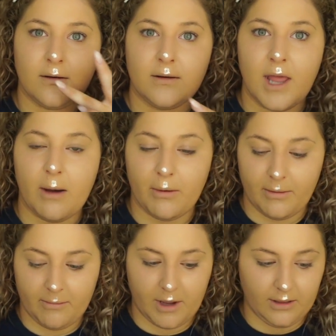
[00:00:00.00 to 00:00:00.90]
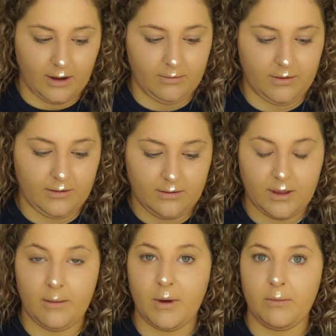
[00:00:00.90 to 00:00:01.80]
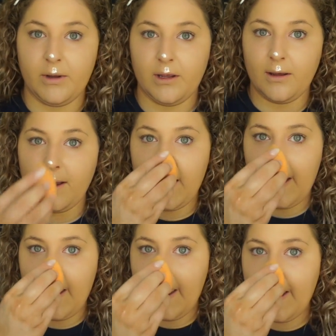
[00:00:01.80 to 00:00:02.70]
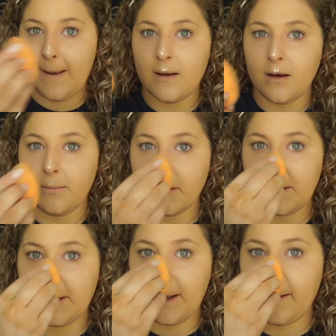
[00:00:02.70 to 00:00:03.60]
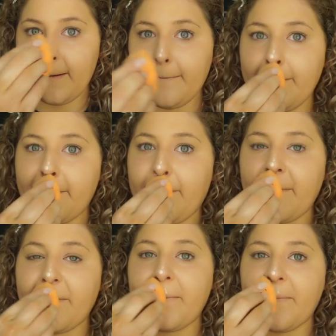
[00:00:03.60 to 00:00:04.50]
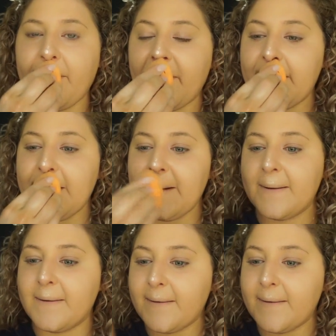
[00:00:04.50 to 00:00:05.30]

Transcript: dab above my lip. That might be a mistake. Lovely.